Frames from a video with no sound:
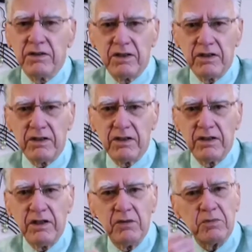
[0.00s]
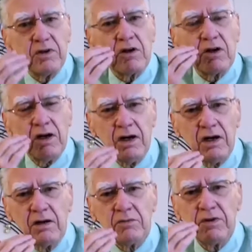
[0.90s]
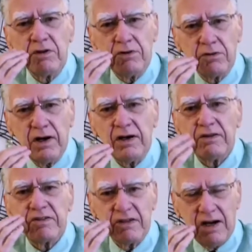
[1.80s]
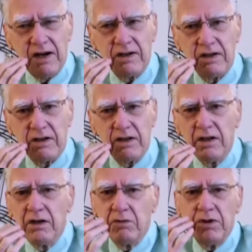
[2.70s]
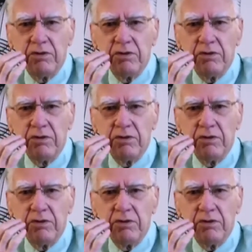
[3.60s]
It can help calm the dry socket. We